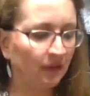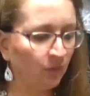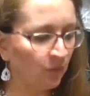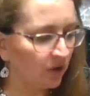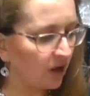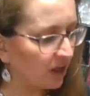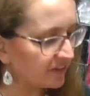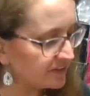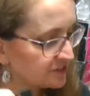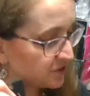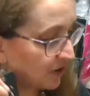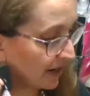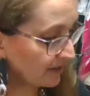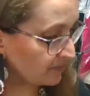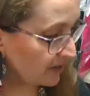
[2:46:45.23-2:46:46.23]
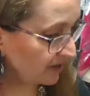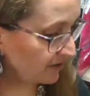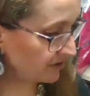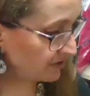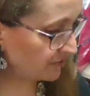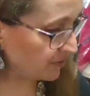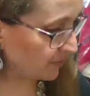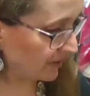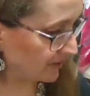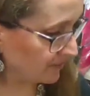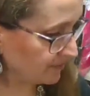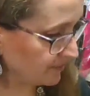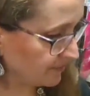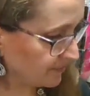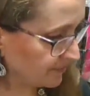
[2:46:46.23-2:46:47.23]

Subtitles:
We'll call these cranberry if you want them.